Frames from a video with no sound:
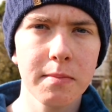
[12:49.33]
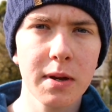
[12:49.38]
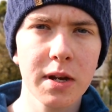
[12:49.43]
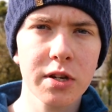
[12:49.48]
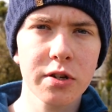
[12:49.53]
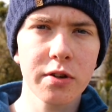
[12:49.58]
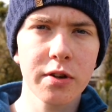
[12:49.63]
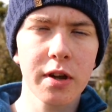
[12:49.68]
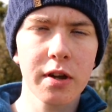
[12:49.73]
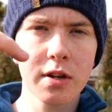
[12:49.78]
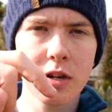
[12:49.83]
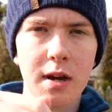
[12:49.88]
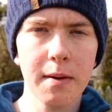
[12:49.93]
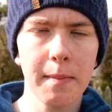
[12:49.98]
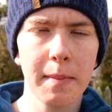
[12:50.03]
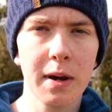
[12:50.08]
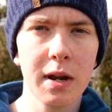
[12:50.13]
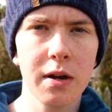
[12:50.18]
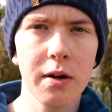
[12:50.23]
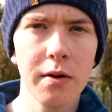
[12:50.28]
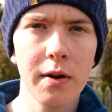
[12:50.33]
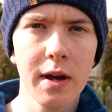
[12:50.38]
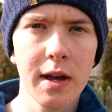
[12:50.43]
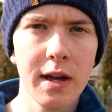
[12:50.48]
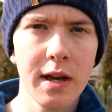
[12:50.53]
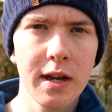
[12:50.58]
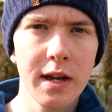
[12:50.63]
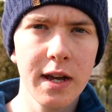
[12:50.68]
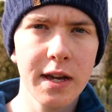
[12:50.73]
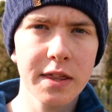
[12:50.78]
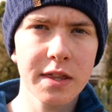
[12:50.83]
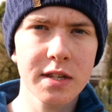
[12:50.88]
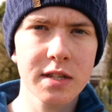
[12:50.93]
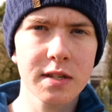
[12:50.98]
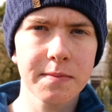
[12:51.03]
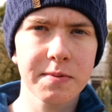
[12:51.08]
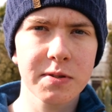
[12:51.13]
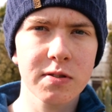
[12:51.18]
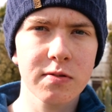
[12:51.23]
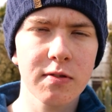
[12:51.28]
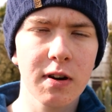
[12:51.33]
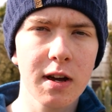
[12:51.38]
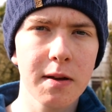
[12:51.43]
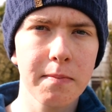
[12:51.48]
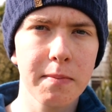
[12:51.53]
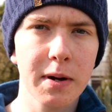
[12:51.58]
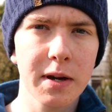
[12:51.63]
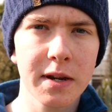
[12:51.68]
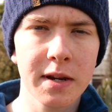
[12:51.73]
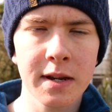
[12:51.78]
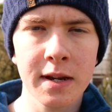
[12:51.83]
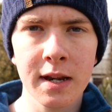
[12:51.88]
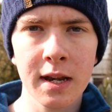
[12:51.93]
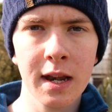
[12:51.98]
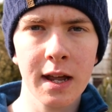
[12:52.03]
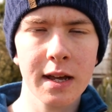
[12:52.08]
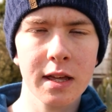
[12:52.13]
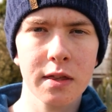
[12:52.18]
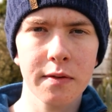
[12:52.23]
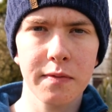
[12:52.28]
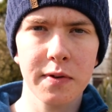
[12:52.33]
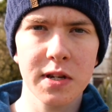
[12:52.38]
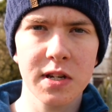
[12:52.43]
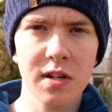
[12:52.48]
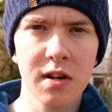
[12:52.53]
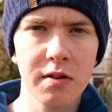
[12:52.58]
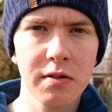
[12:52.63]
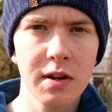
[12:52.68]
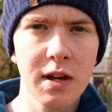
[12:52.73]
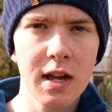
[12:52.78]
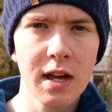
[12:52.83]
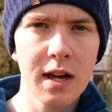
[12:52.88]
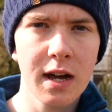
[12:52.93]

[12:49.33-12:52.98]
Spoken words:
Make sure you go down below, hit the subscribe button, like the video,